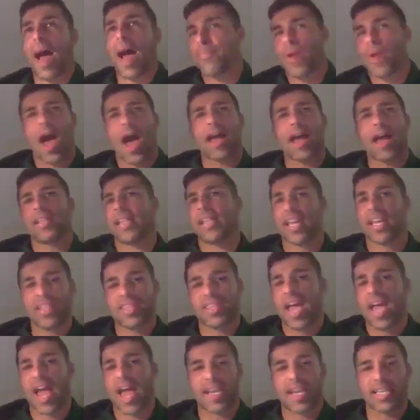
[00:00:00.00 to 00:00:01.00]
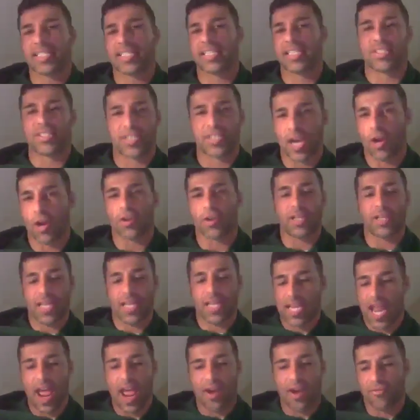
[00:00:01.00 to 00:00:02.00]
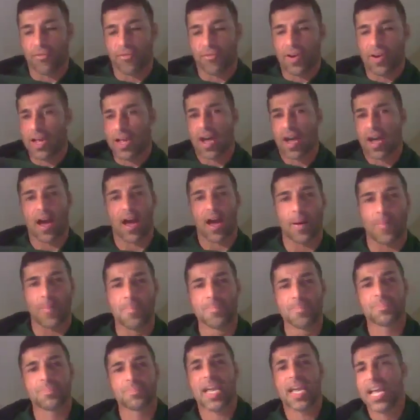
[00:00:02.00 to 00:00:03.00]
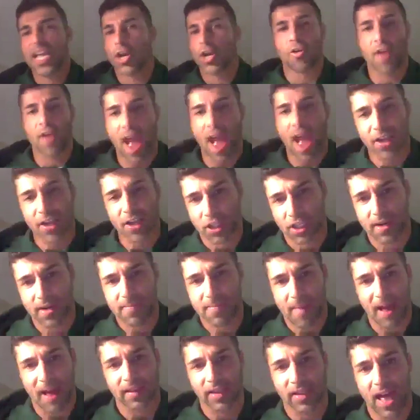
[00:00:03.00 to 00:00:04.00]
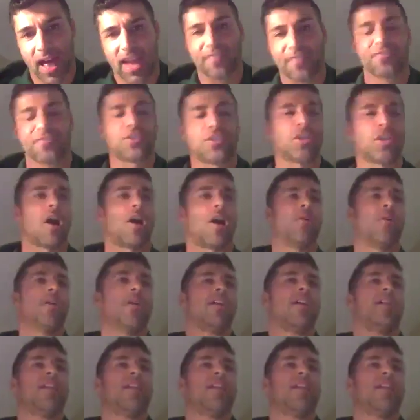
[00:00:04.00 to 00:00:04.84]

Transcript: I'm not like that necessarily in every interaction in my life, so